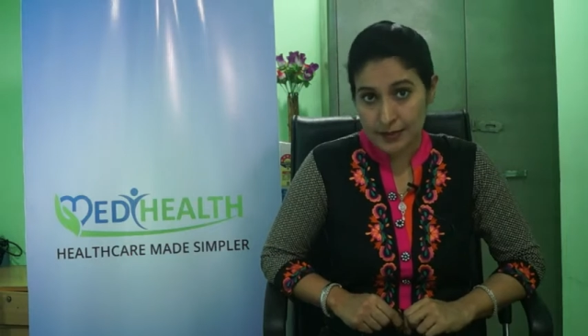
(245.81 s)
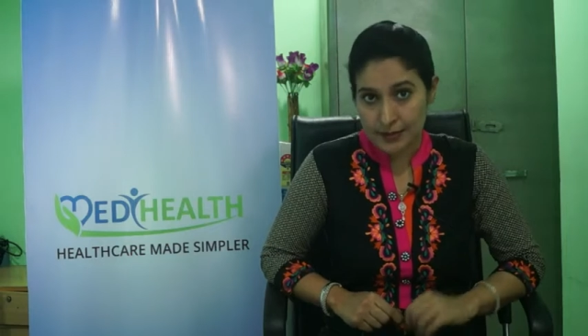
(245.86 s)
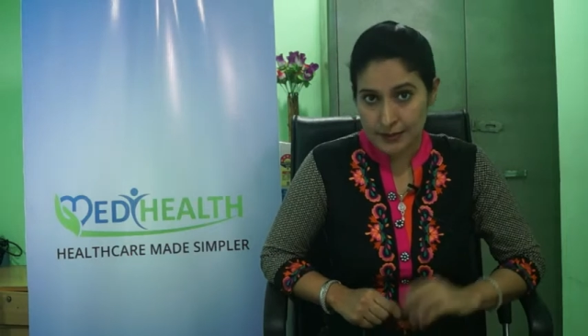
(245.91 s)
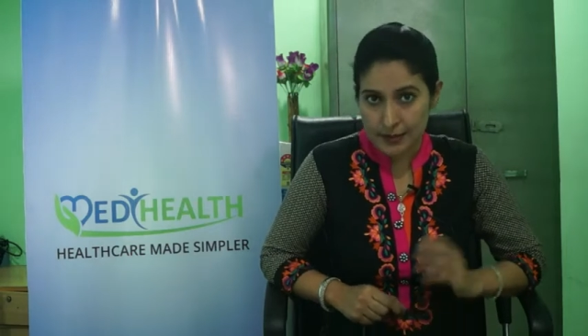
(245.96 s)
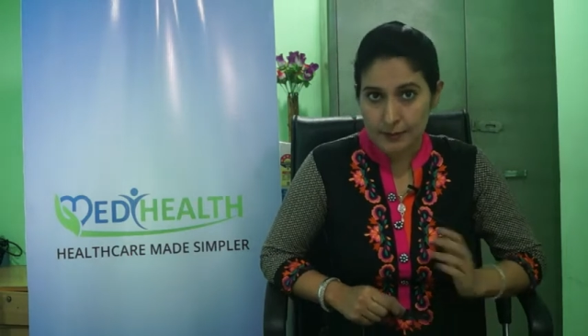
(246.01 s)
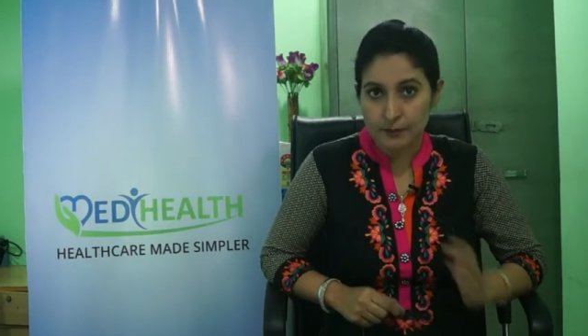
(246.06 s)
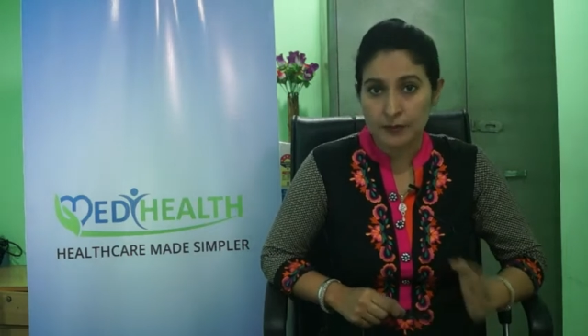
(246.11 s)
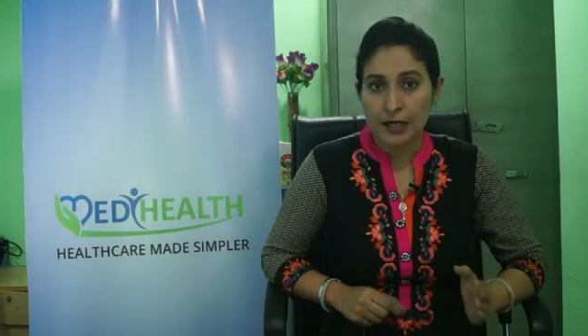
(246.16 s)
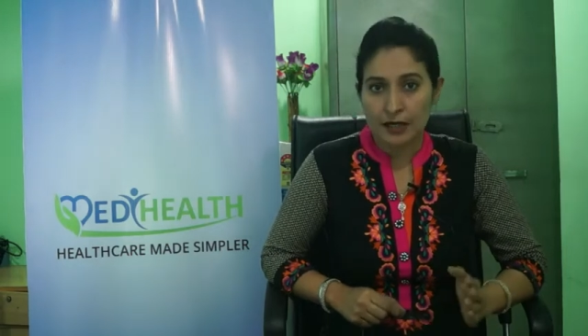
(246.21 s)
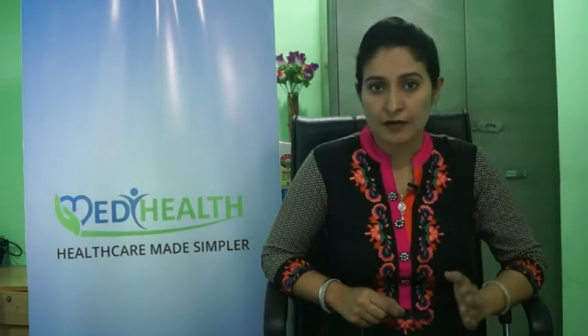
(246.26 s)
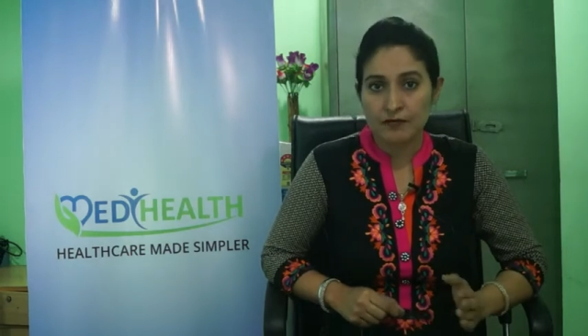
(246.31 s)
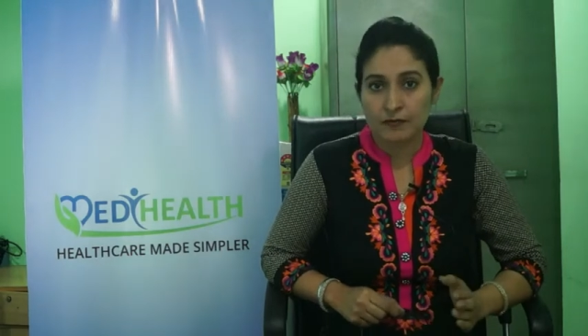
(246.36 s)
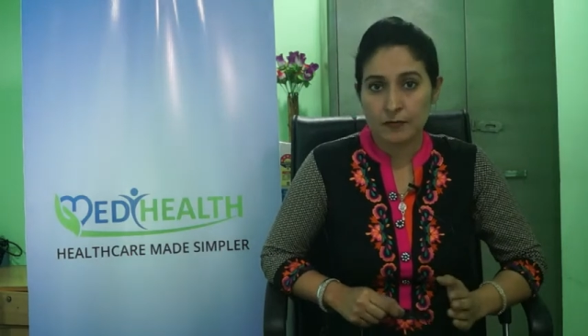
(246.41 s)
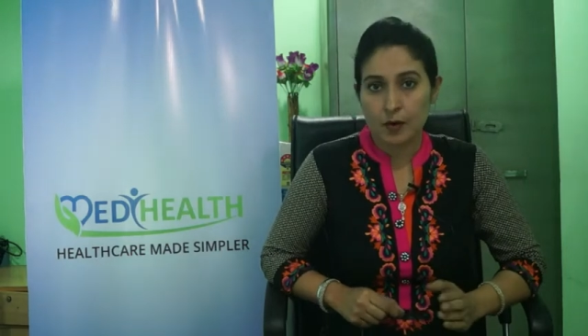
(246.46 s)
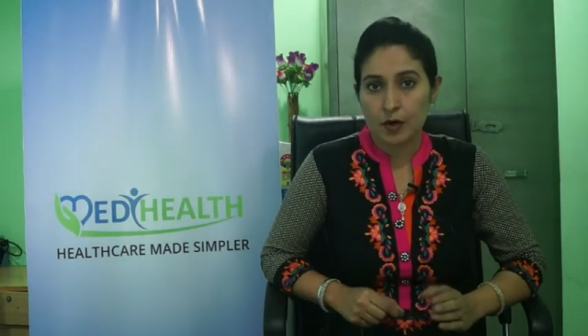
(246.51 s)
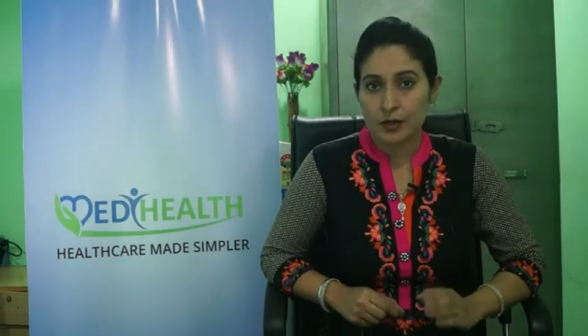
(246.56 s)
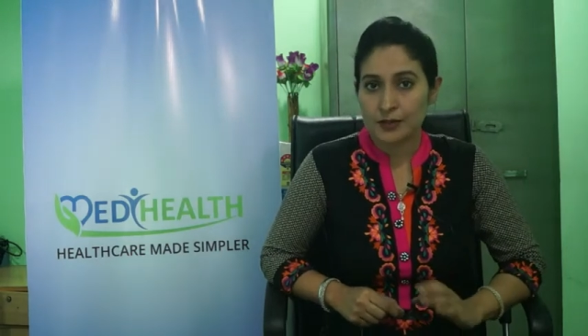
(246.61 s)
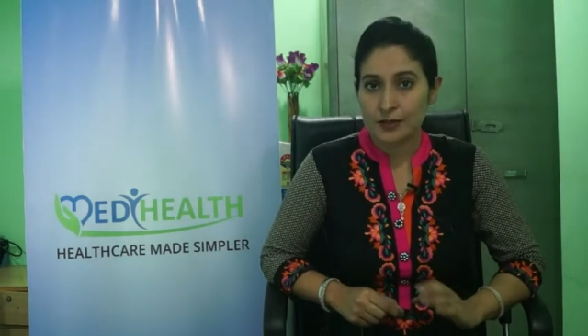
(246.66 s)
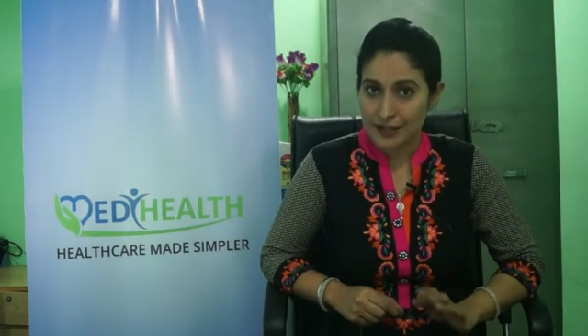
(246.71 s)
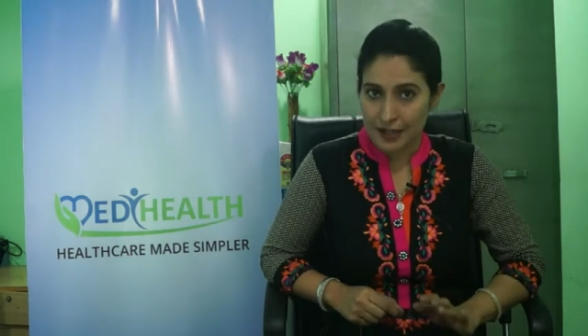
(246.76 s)
Some kind of
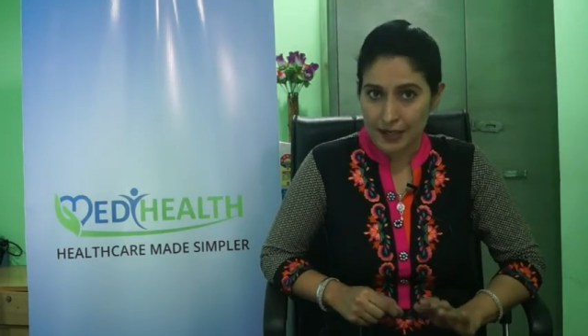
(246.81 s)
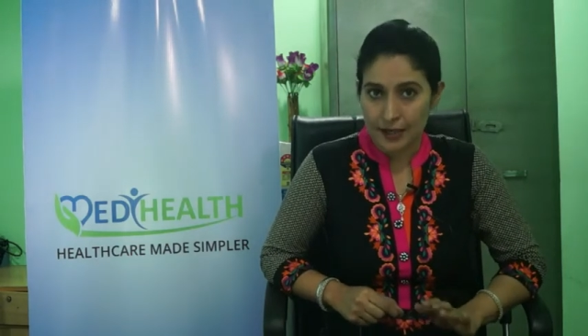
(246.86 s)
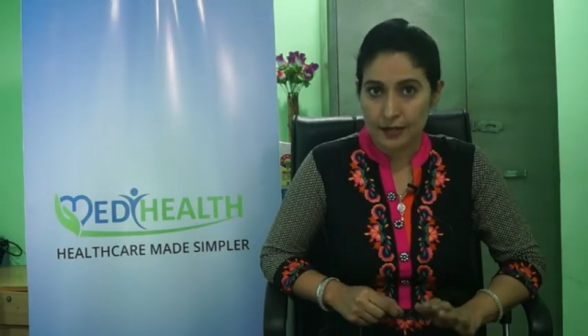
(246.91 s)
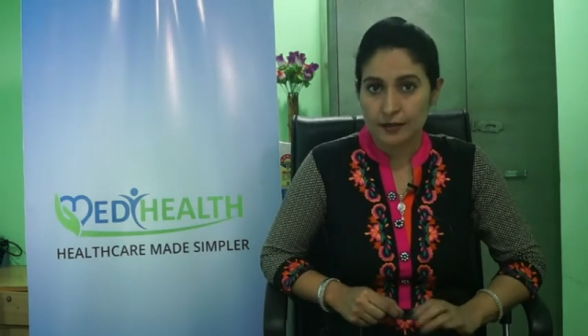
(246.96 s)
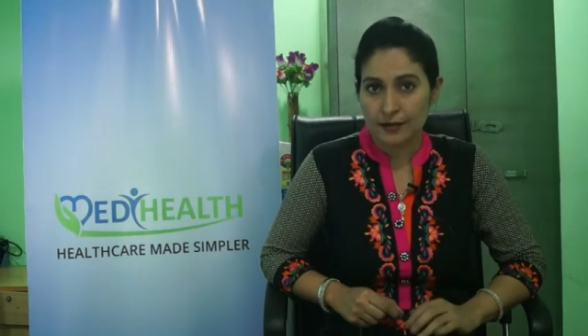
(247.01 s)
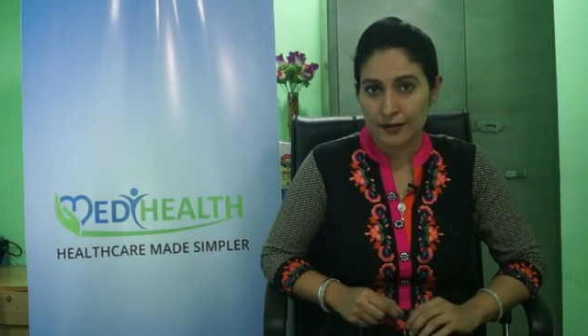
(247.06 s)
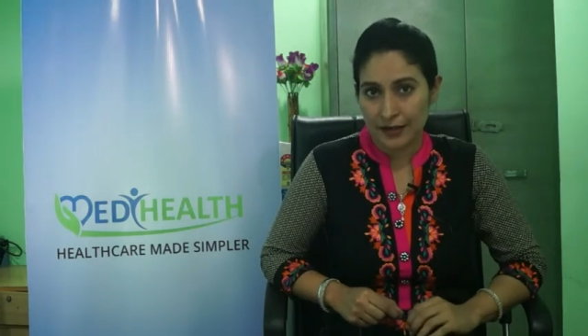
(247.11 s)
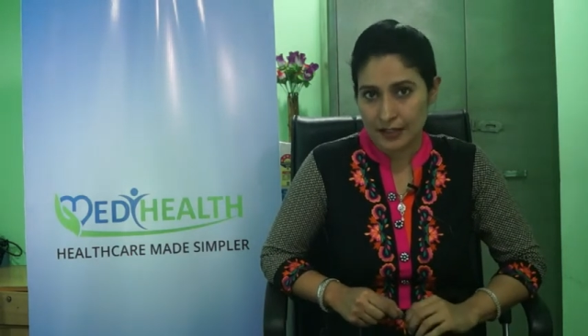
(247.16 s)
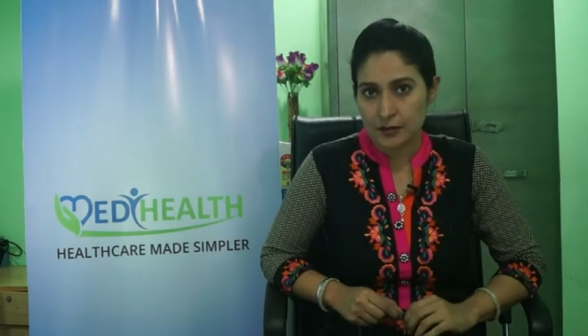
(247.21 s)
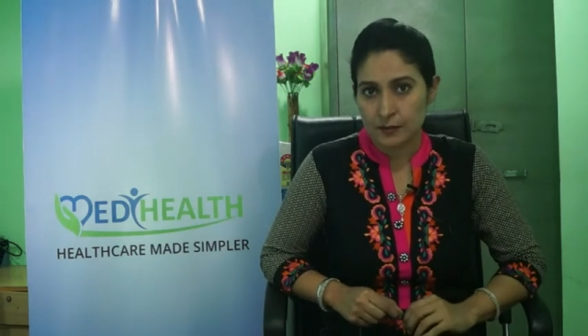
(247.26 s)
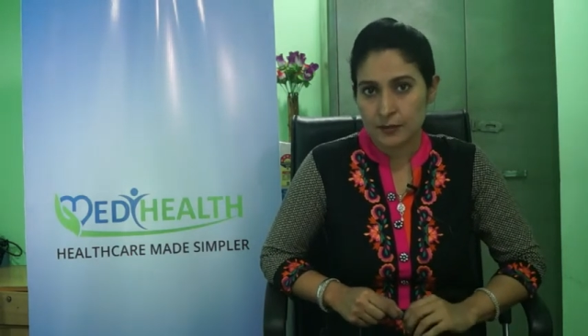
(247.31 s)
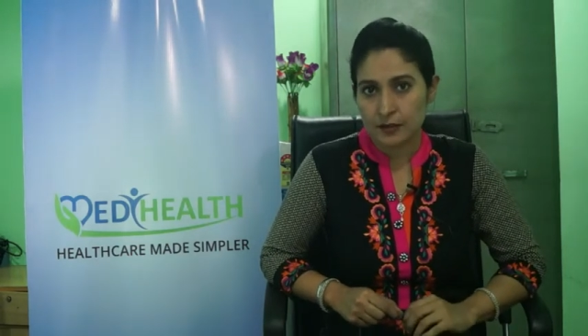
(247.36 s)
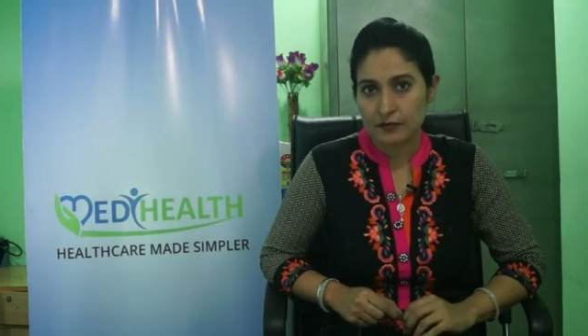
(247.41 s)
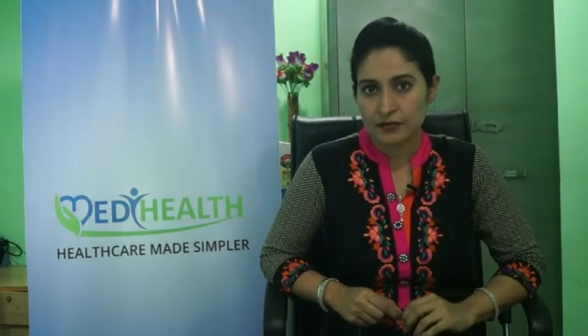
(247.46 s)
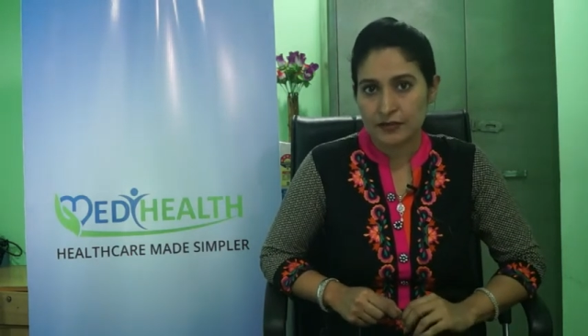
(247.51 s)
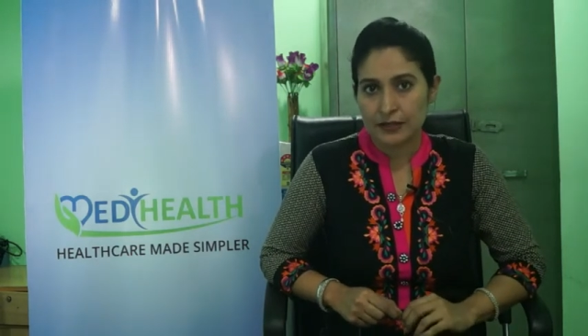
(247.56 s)
blocks are correctable